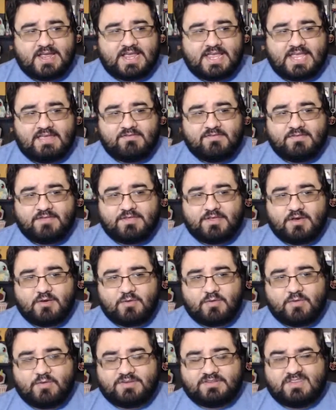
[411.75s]
even though
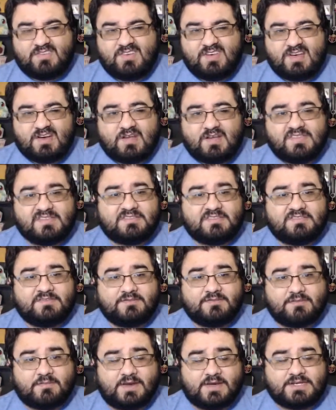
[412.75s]
we're receiving all this
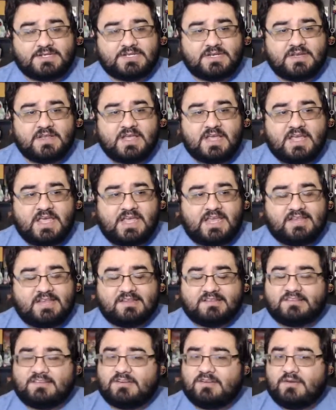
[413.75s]
information, he
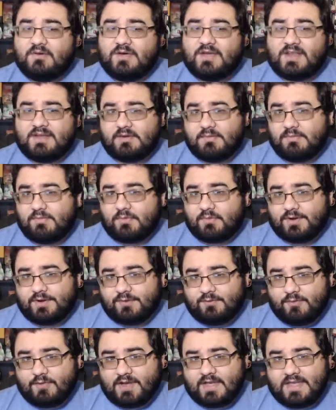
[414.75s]
doesn't do it in a
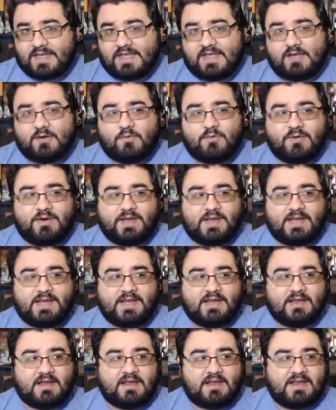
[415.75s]
boring way, and we